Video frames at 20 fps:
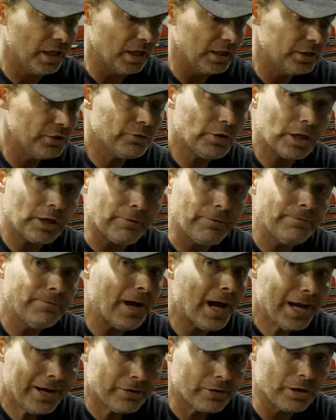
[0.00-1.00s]
you've got a
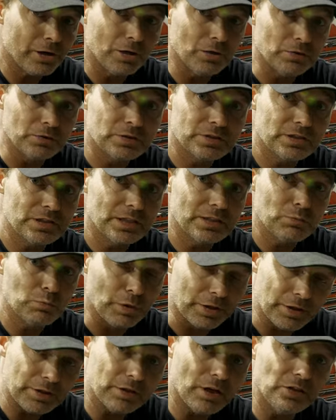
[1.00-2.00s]
fire hose
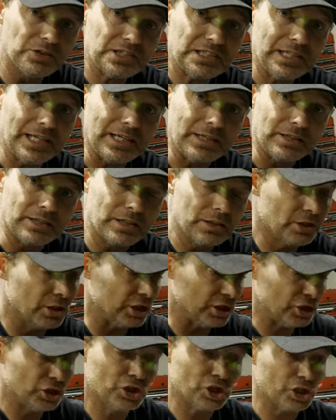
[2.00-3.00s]
with an alternator that
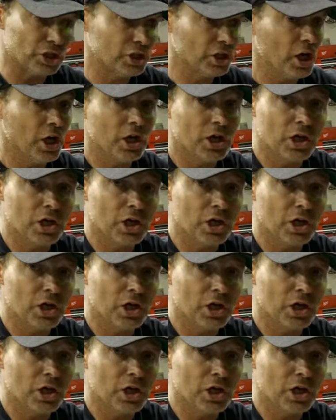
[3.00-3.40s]
is just